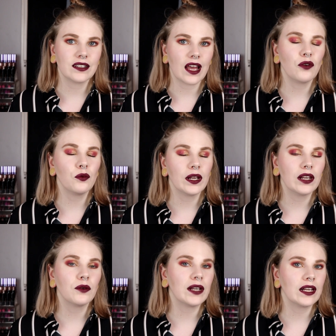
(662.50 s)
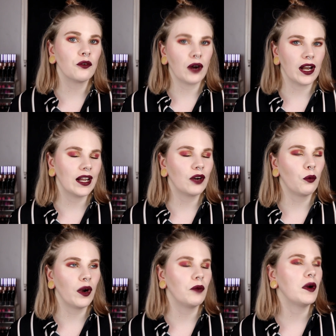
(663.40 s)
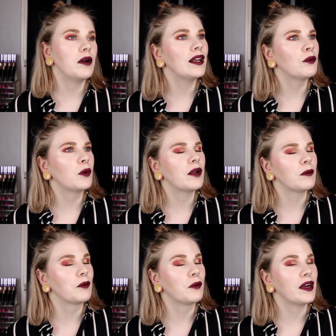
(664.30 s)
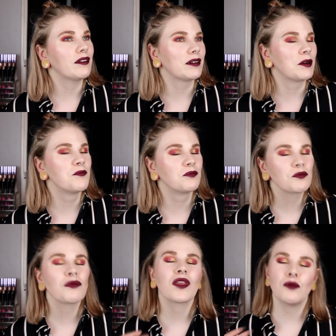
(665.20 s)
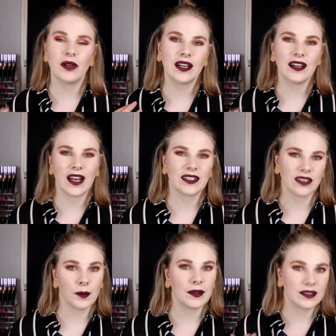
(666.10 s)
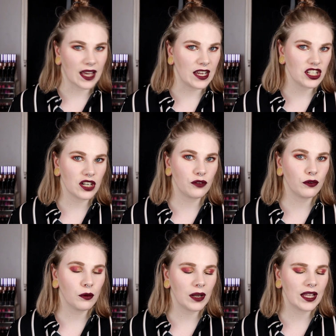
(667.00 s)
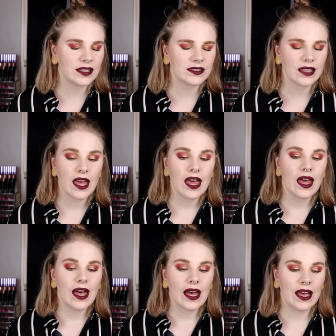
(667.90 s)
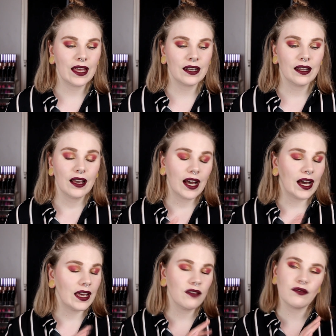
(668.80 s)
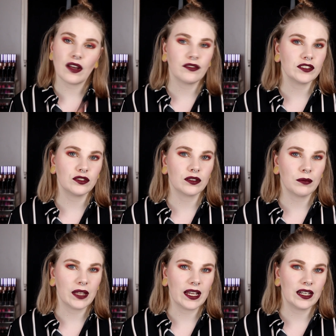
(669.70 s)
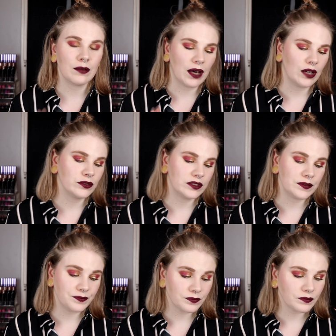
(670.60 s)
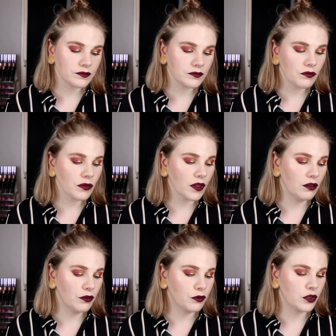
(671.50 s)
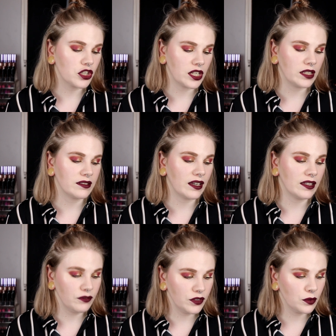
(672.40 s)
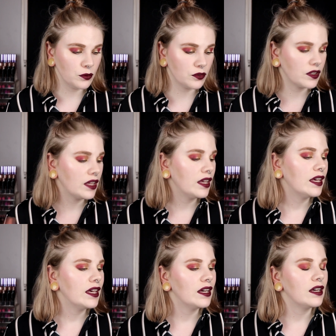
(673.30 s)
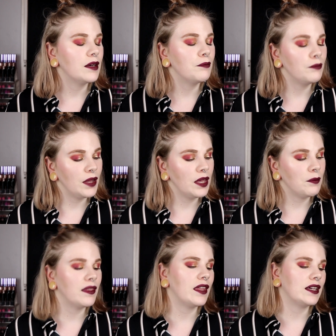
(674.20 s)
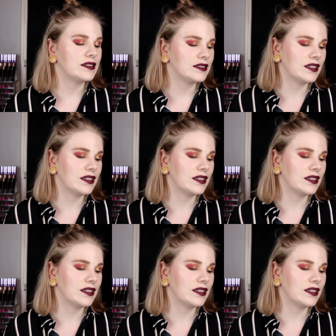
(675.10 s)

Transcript: That I really, really, really, really, really, really, really really like Nabla's eyeshadow formulas and I have nothing to complain about the four shades I've used. Maybe that